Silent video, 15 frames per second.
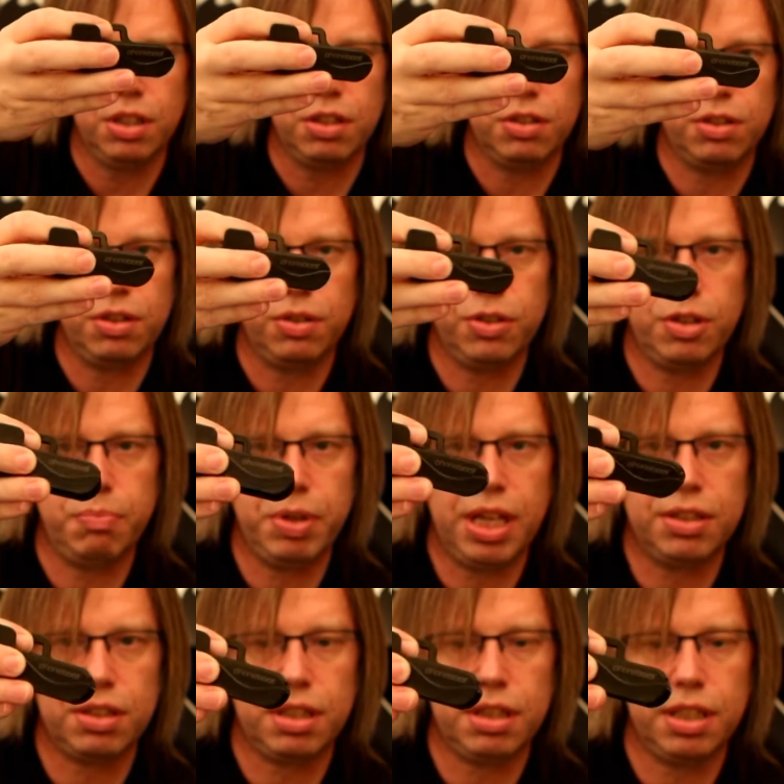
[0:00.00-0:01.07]
So you
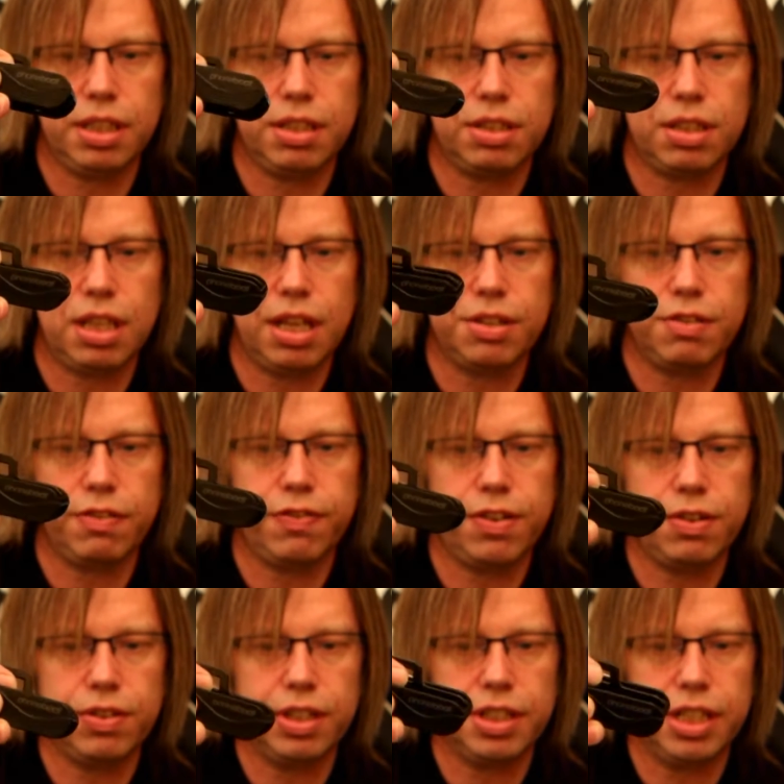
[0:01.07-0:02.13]
basically just slide your
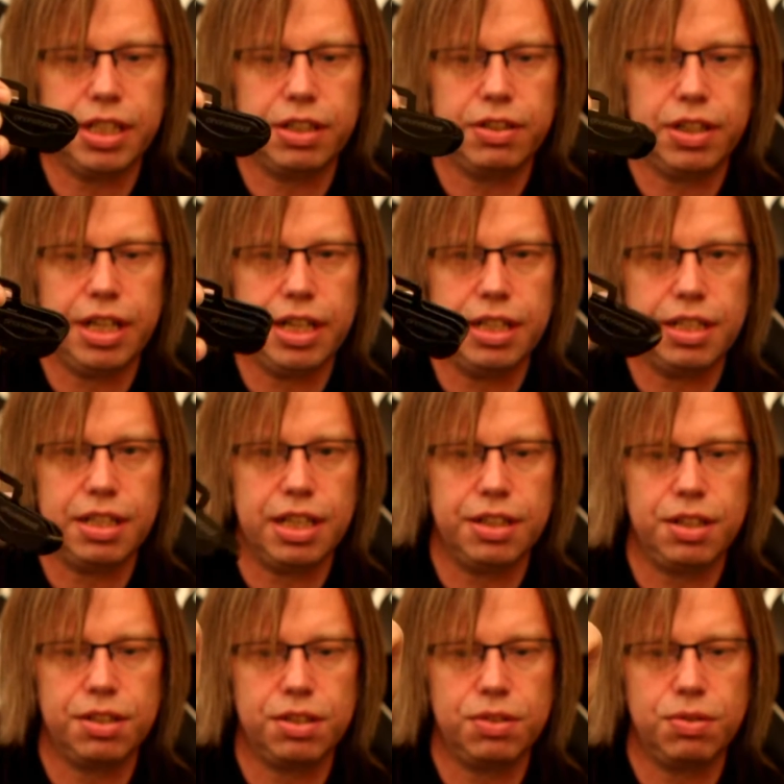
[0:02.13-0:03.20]
phone in here, and it
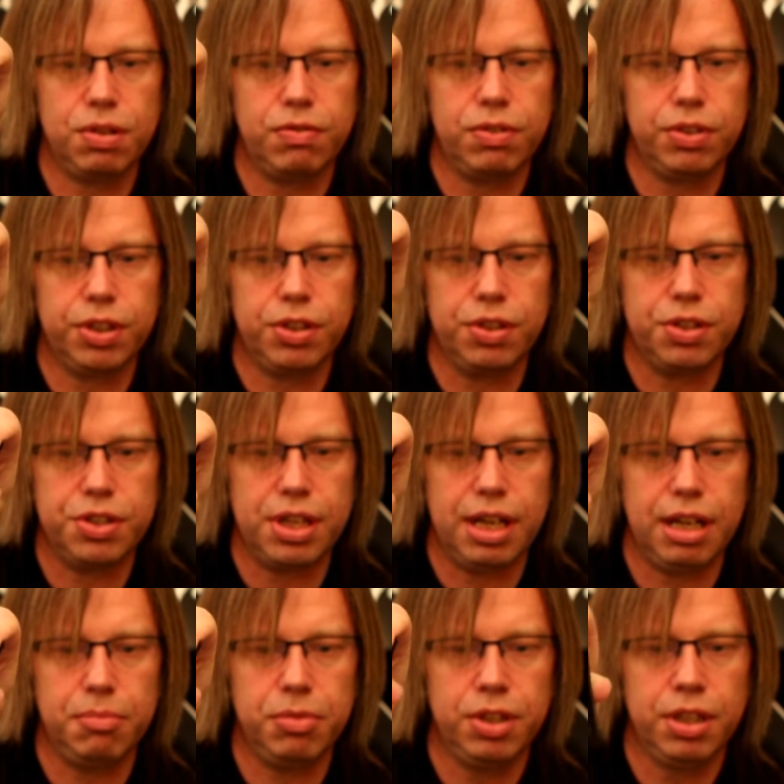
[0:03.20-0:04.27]
doesn't do a really good
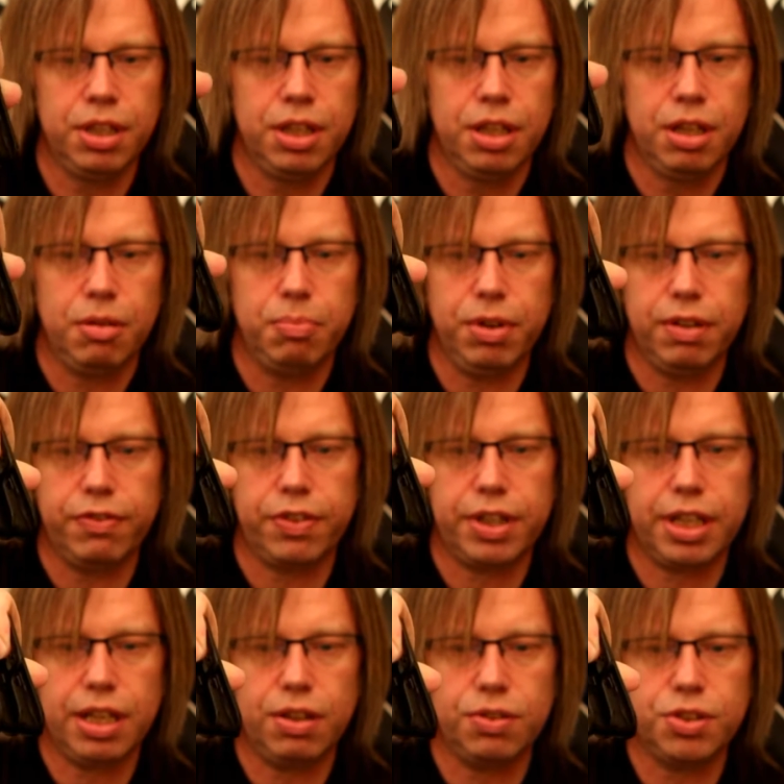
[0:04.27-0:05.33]
job, but for
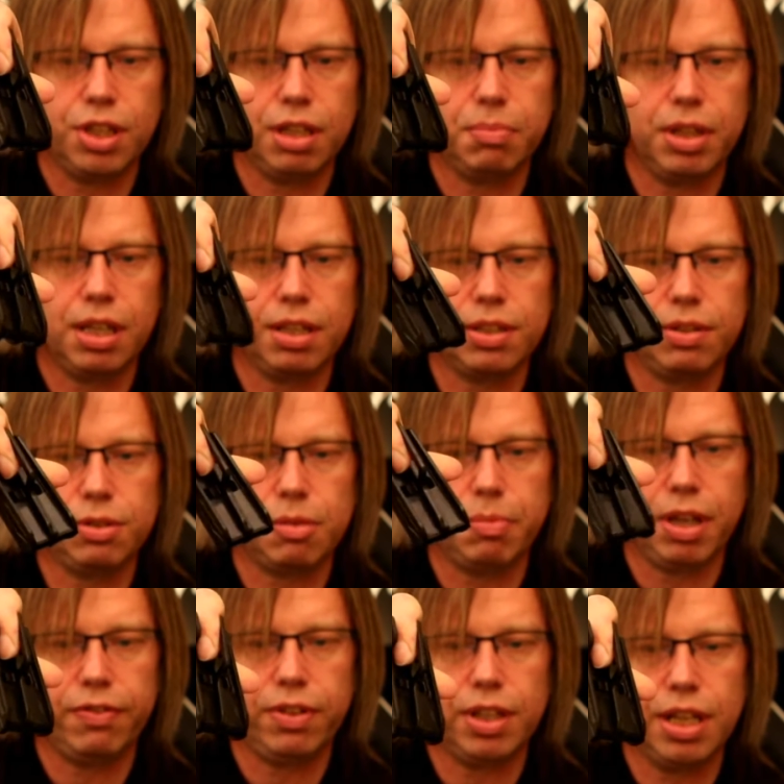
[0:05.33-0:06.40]
the LG, because it was a
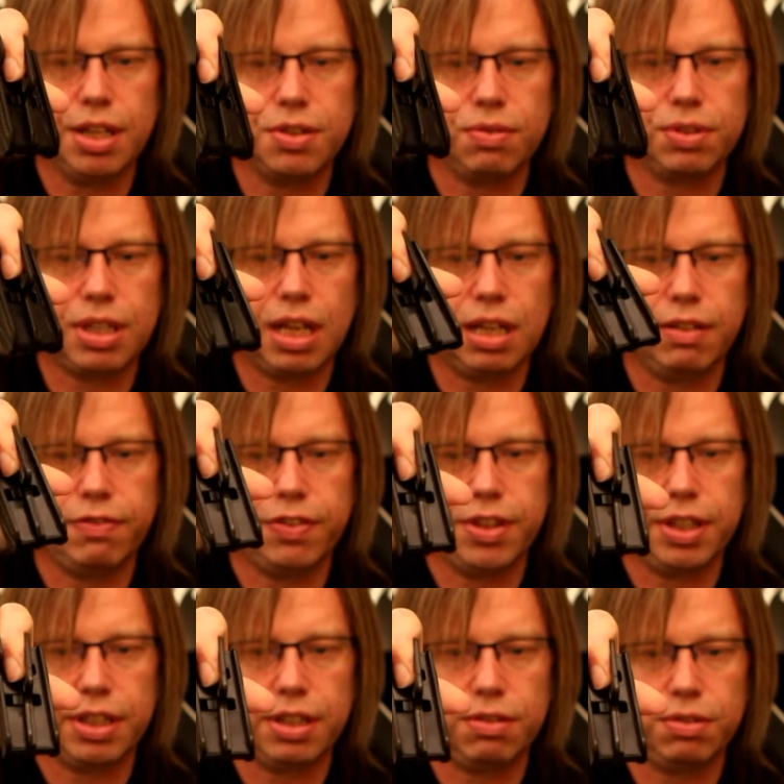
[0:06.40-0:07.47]
beveled edge, it was kind of
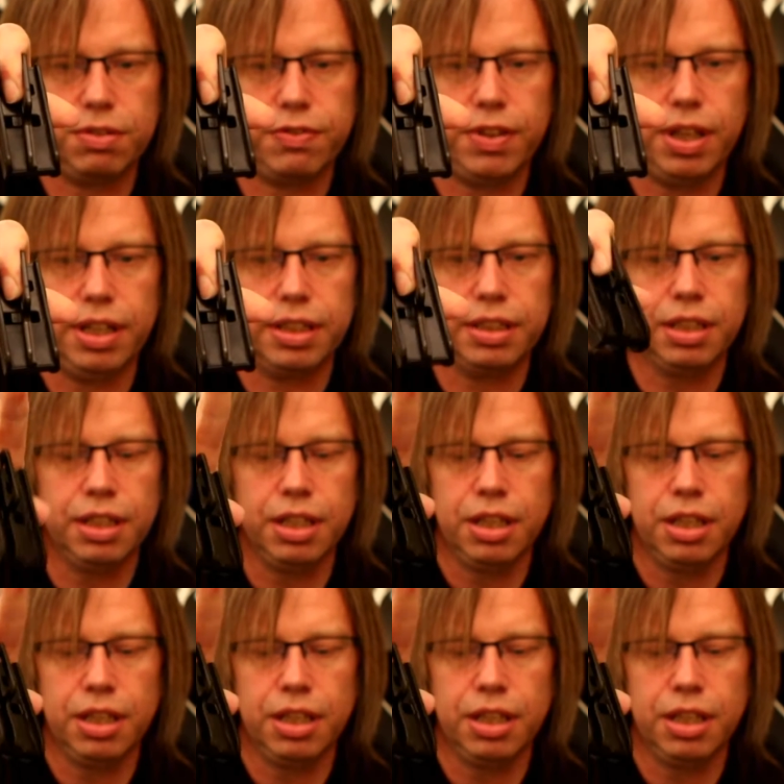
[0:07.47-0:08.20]
thick, it was fine.